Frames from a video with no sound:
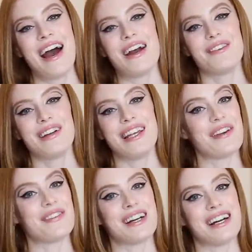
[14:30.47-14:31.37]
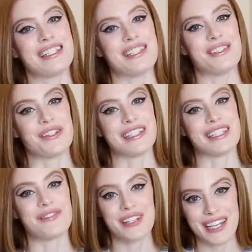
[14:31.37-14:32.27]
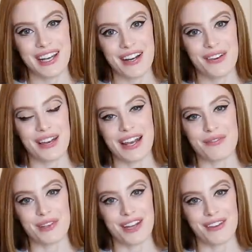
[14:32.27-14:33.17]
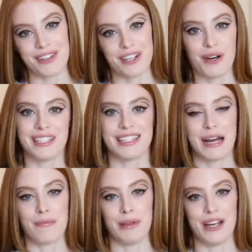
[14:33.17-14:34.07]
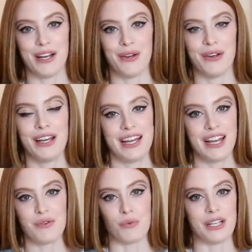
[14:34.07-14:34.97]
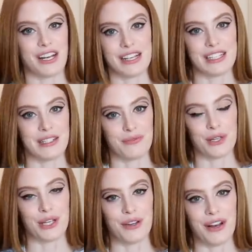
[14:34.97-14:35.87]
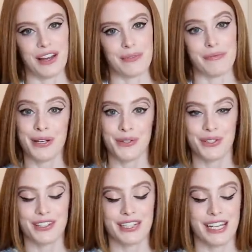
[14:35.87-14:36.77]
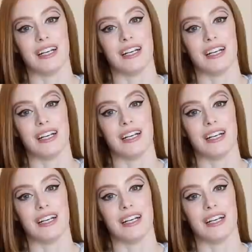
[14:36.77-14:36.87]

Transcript: I really hope you guys enjoyed this video. Let me know in the comments down below which item you like the most.